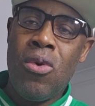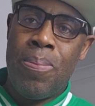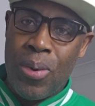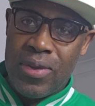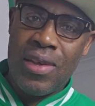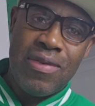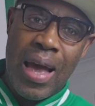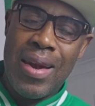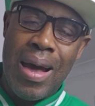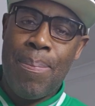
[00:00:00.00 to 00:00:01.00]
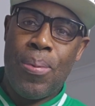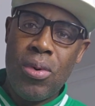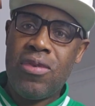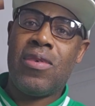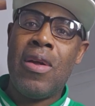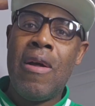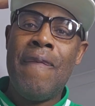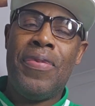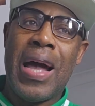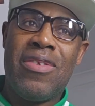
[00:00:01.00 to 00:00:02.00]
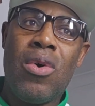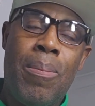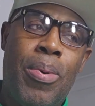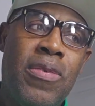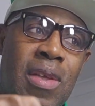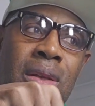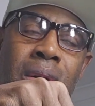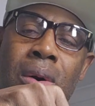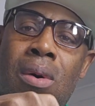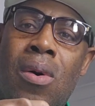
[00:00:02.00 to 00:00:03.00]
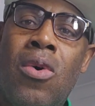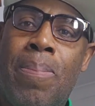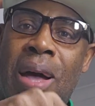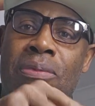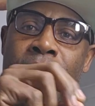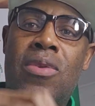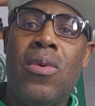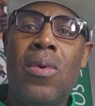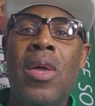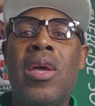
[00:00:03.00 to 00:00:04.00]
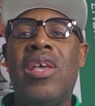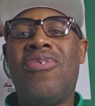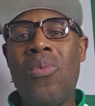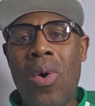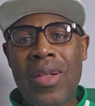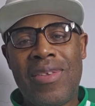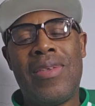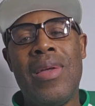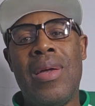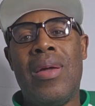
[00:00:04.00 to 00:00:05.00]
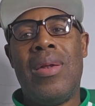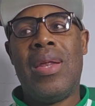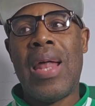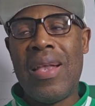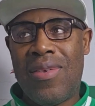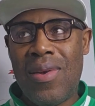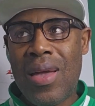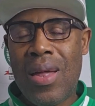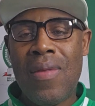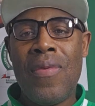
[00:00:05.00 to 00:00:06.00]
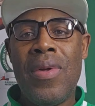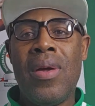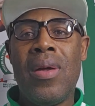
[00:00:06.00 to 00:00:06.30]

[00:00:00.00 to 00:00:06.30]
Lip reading: you put inside that post that you're posting your old passport to is what the Nigerian